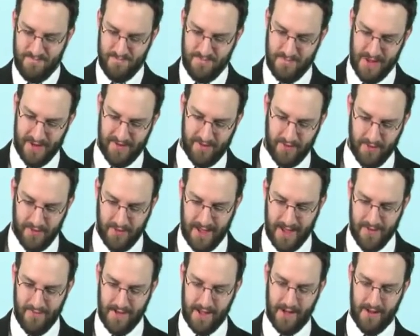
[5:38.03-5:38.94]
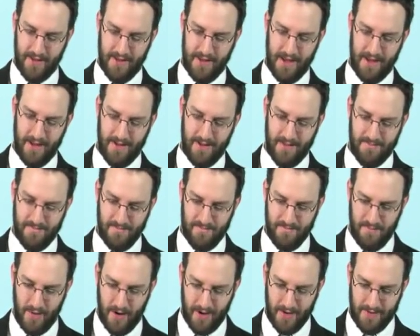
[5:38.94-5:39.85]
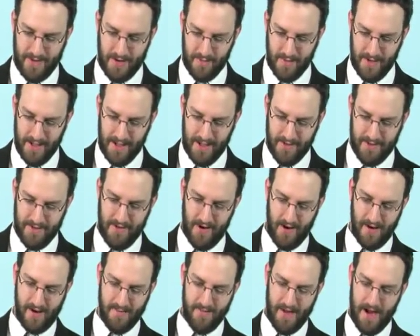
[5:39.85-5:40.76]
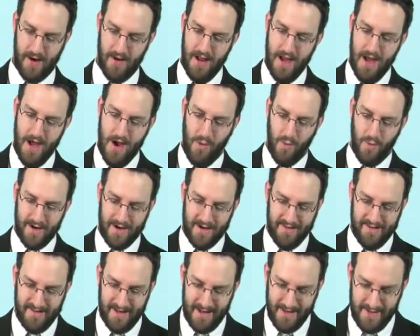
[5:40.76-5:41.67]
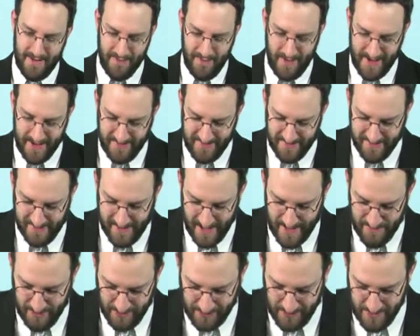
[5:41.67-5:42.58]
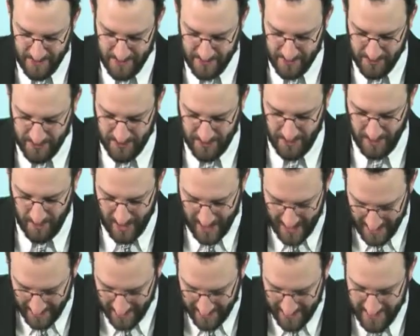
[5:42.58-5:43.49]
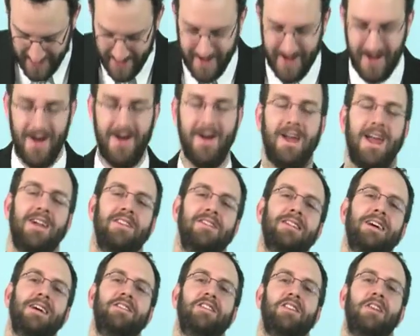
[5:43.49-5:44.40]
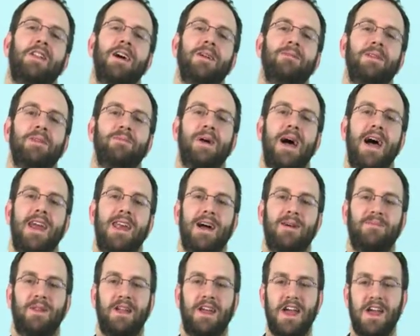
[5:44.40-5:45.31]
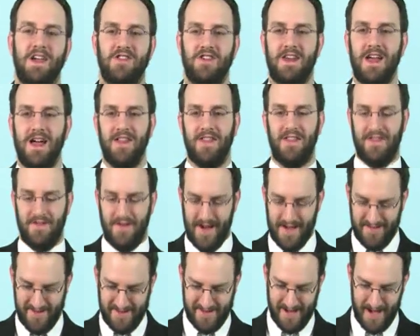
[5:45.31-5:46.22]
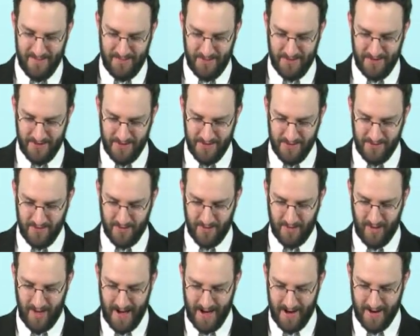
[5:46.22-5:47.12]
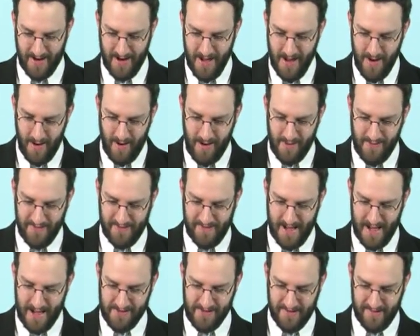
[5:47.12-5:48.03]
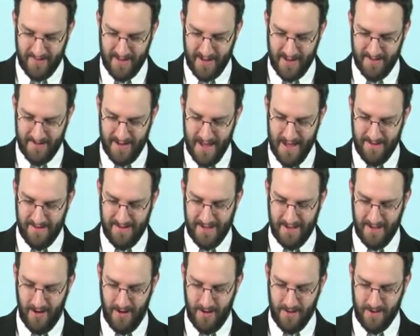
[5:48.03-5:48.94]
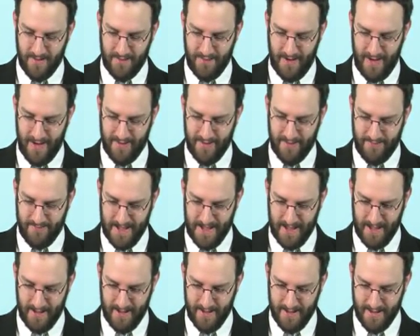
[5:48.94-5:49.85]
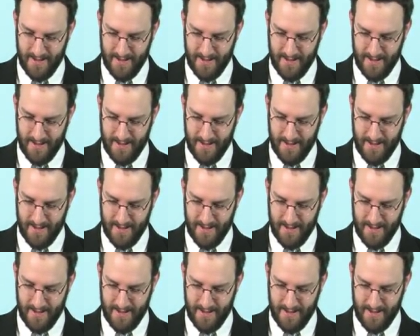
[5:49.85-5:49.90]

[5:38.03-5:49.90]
just giving you the part that we need to talk about, wherein said device is coupled to a neutral wire. Okay, so that's a claim in your patent application. The device is coupled to a neutral wire. Office action says, see Heart 5B.